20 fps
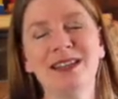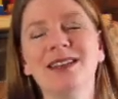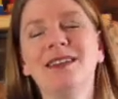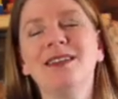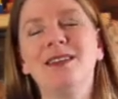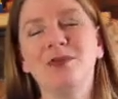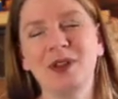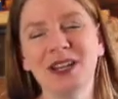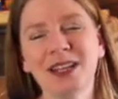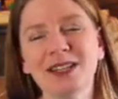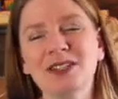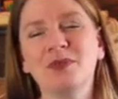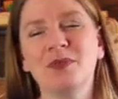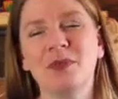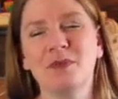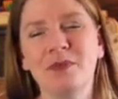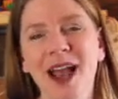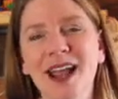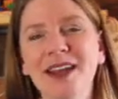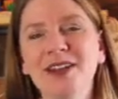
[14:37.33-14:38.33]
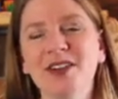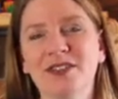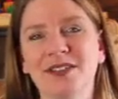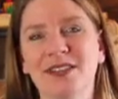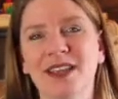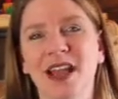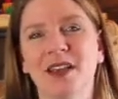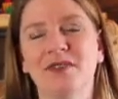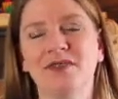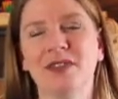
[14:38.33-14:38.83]
to remind
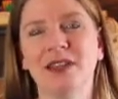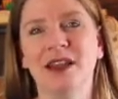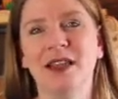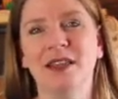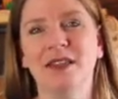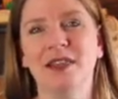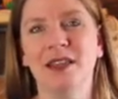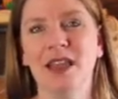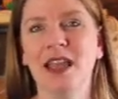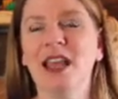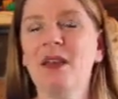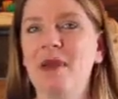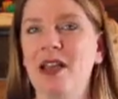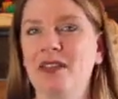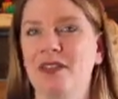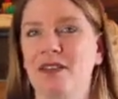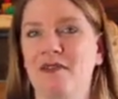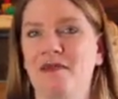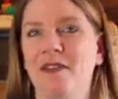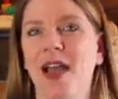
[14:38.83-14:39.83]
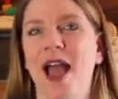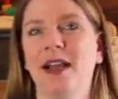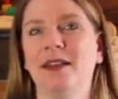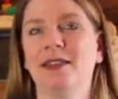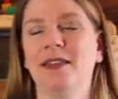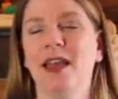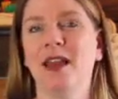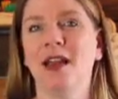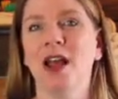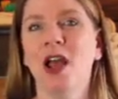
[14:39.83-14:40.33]
ourselves and think about the fact
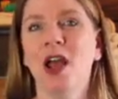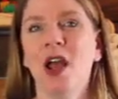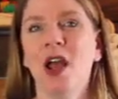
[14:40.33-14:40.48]
that